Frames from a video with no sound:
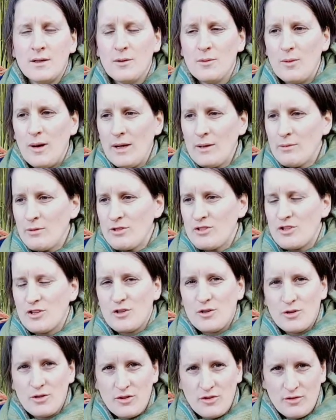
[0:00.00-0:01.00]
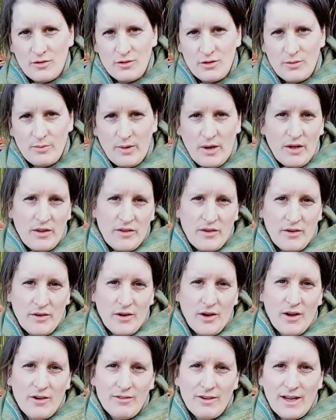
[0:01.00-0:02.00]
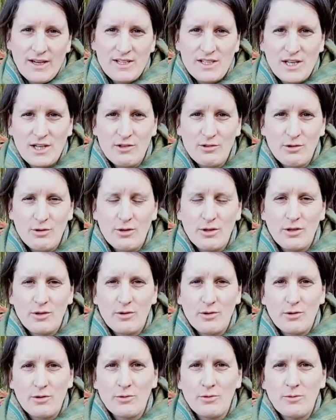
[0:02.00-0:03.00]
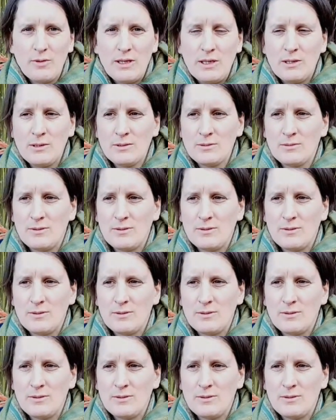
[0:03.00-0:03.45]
Why would you go through the bother of actually growing your own willow?